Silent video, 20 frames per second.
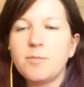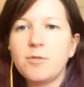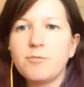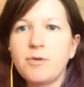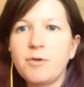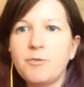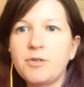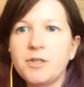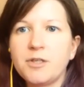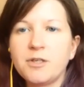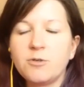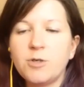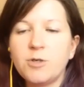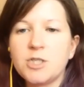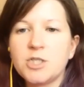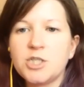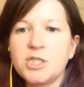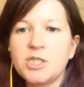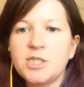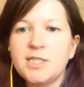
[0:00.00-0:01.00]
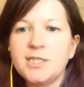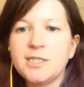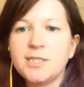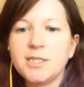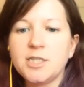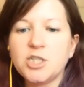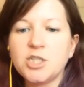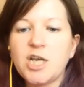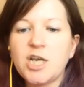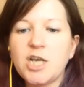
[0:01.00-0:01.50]
throw another question into
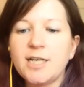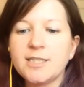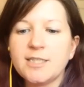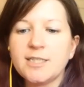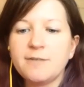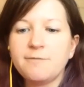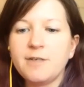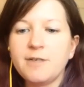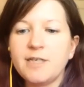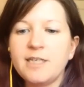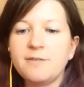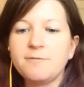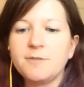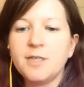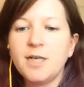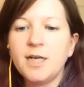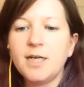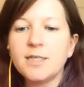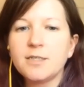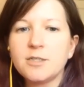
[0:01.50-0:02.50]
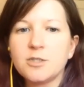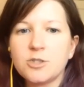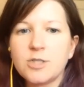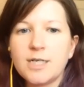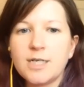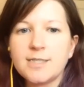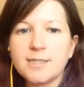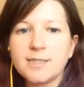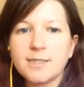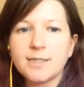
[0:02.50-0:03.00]
the chat if I have not
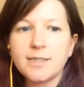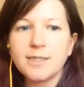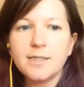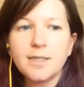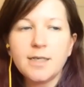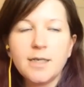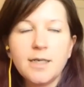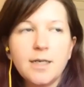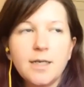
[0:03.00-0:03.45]
addressed it.